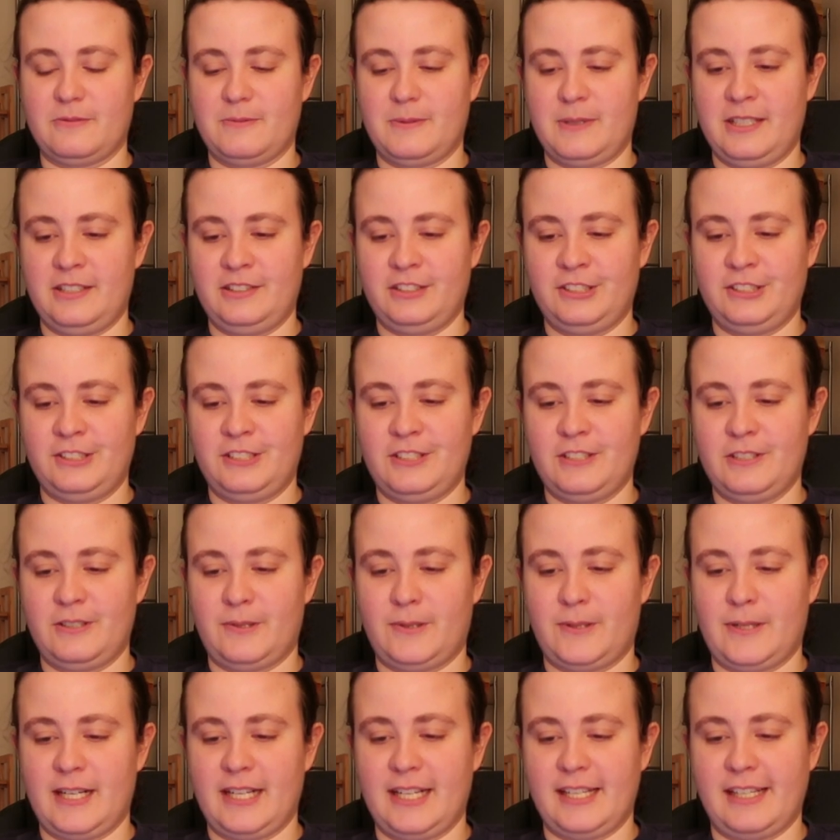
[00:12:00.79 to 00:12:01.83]
as well, and
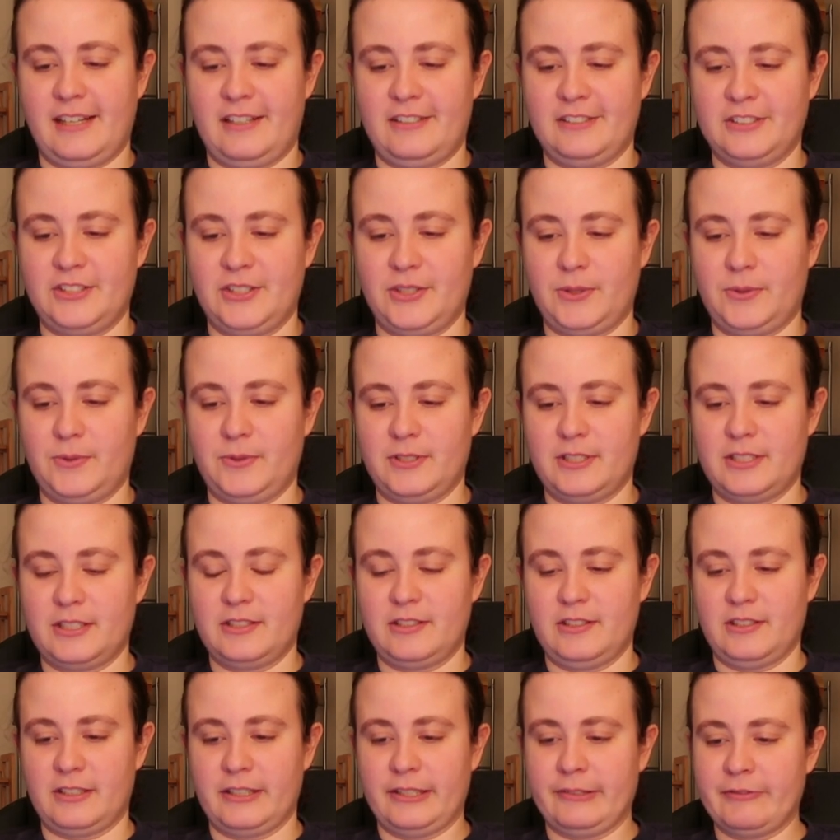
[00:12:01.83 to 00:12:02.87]
so I also was
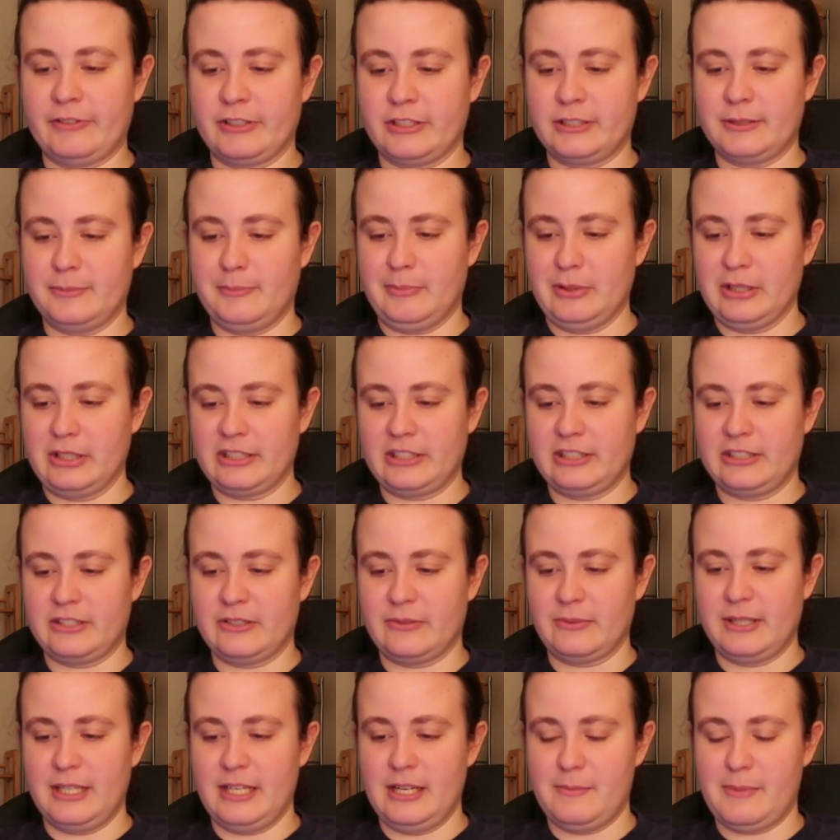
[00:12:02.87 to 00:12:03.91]
looking for some books
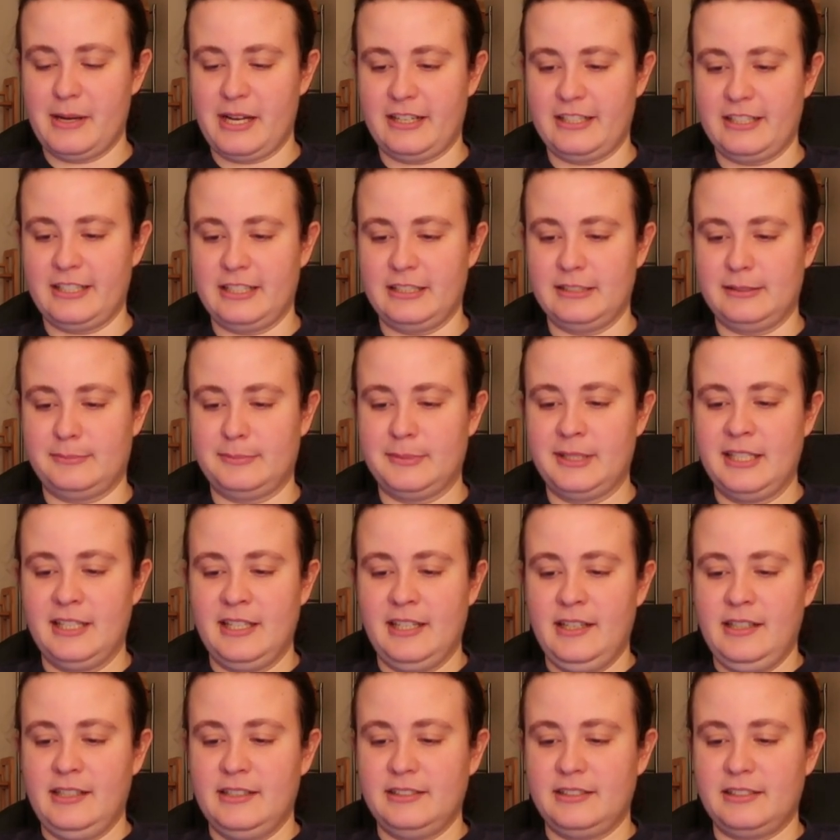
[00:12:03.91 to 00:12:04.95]
to read about him.
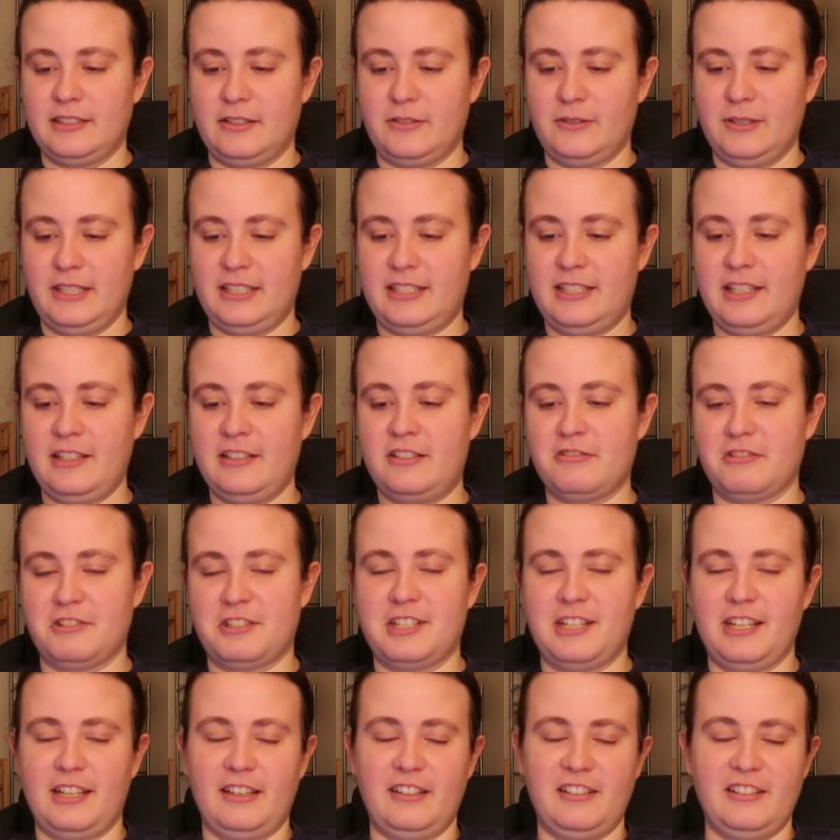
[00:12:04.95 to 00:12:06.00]
So it's
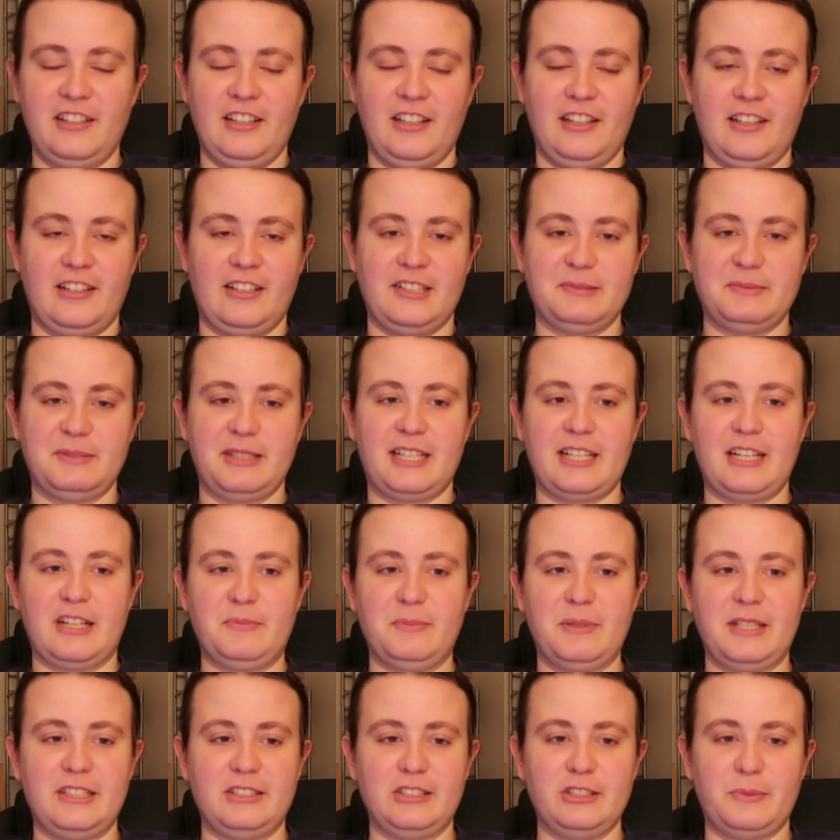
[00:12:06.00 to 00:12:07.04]
interesting. It
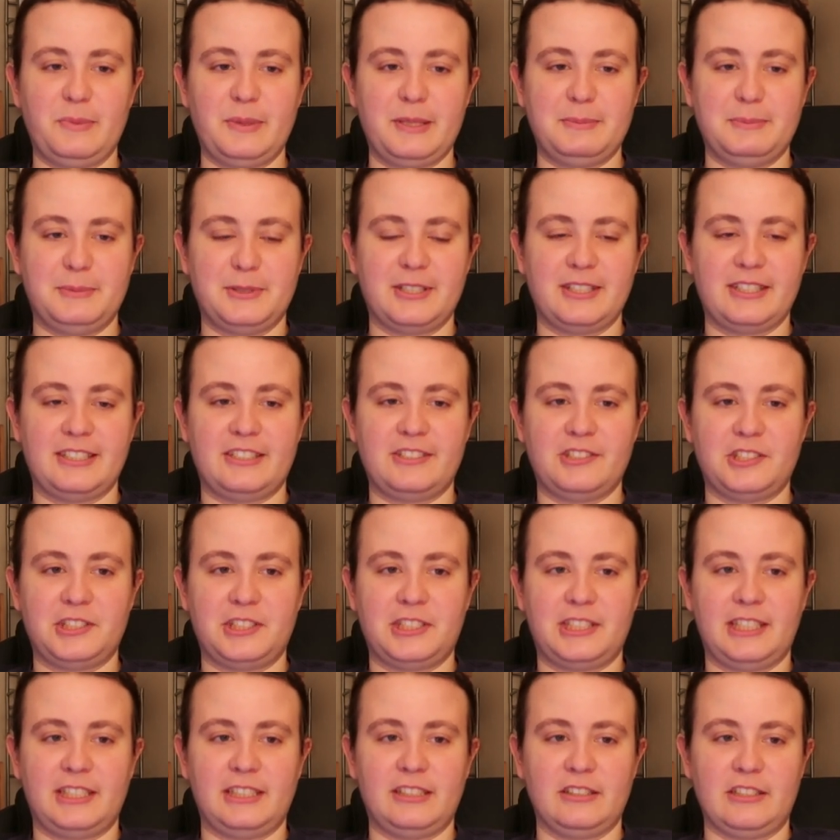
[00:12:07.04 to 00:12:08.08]
got me a little bit more
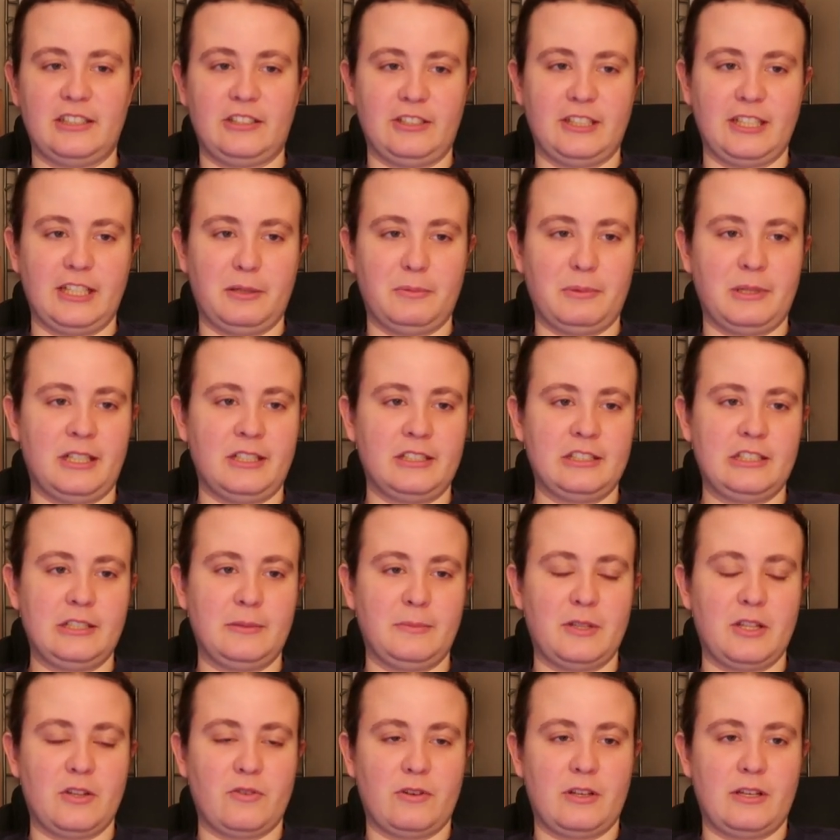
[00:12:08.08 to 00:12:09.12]
interested in learning about
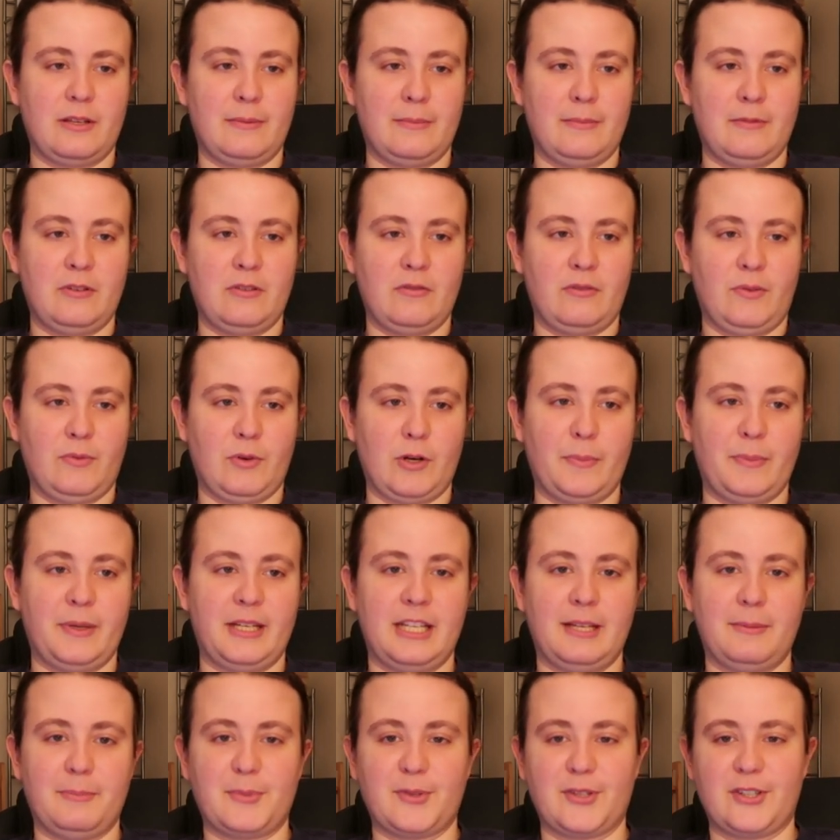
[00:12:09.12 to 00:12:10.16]
some of the
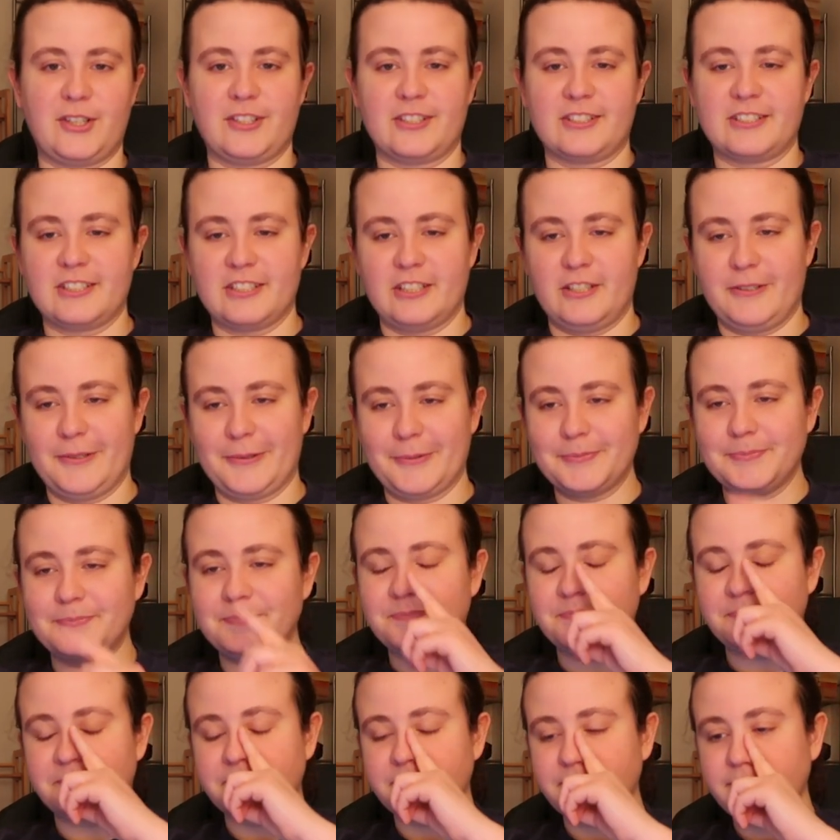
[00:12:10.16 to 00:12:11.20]
Roman emperors, so
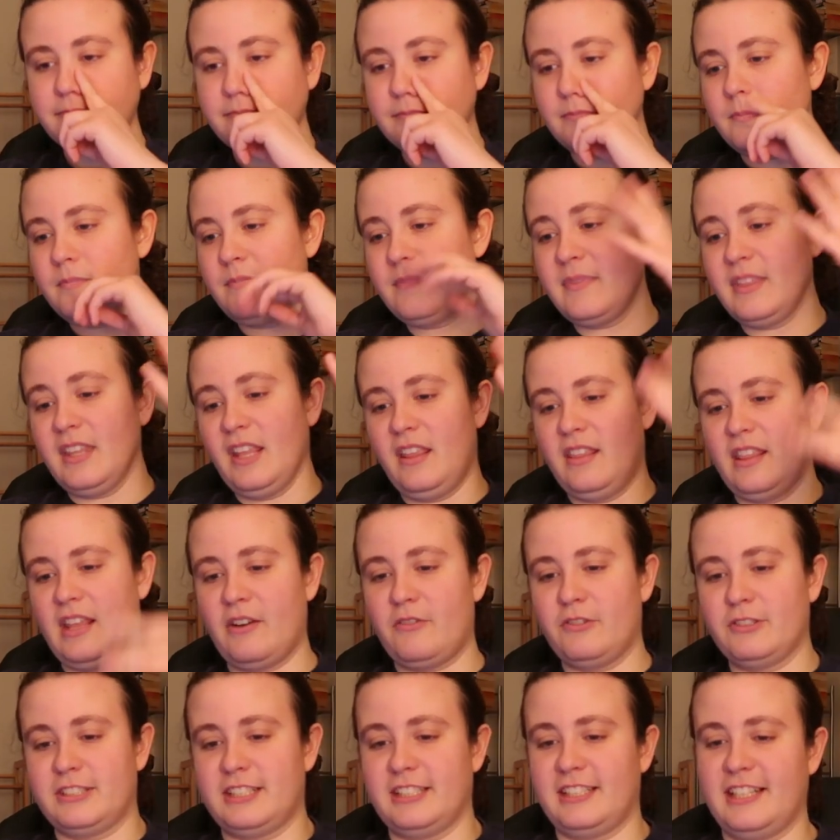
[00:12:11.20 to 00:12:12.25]

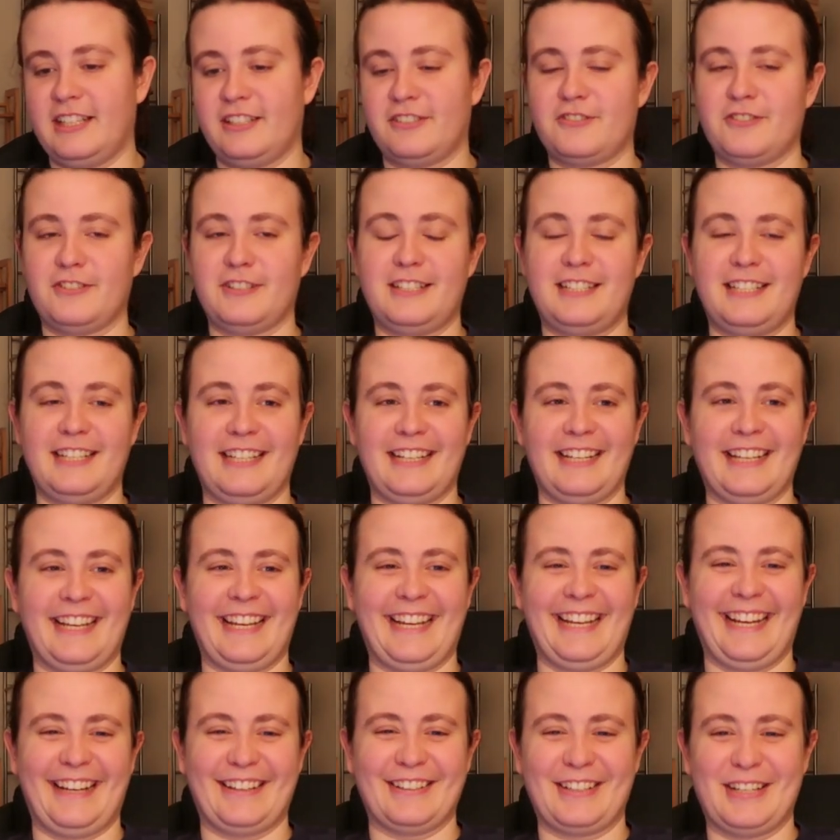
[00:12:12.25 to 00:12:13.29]
that was an
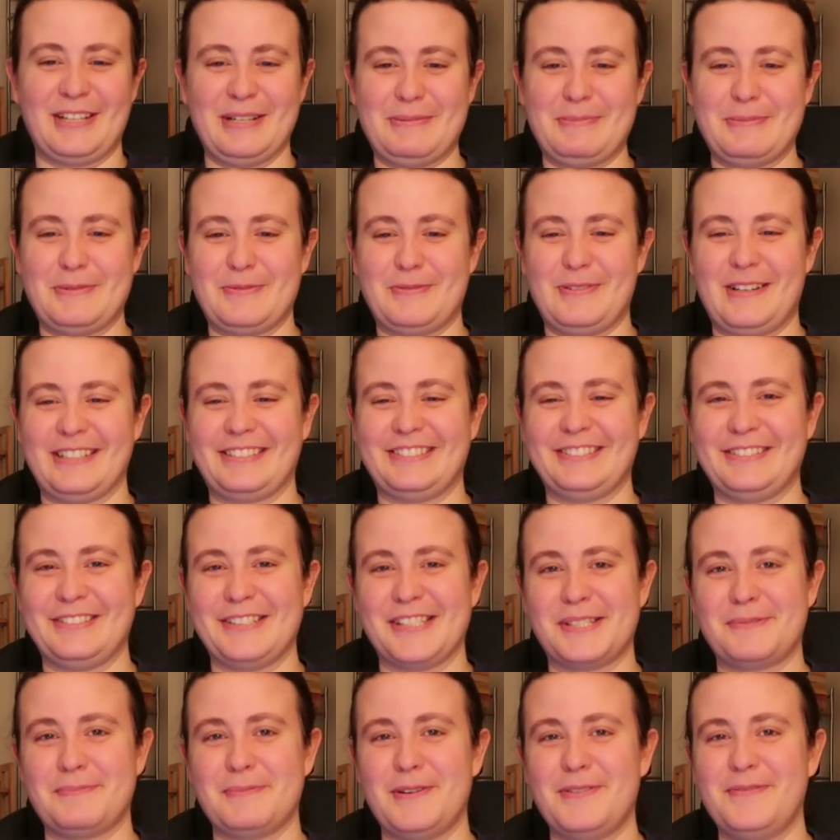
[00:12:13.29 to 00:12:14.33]
interesting outcome of watching
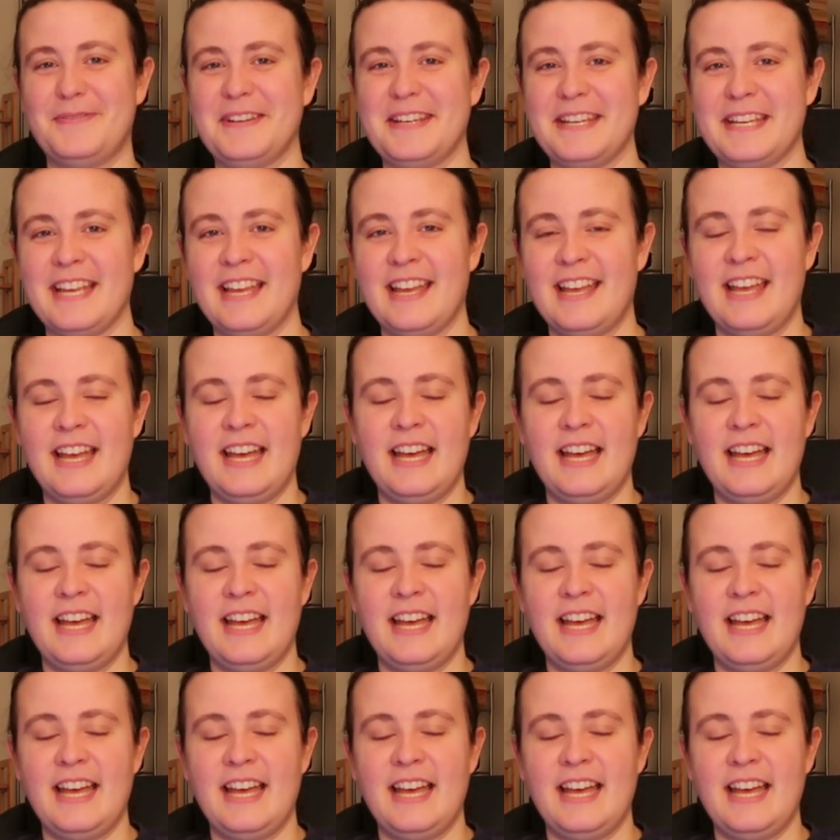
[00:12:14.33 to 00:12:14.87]
this movie.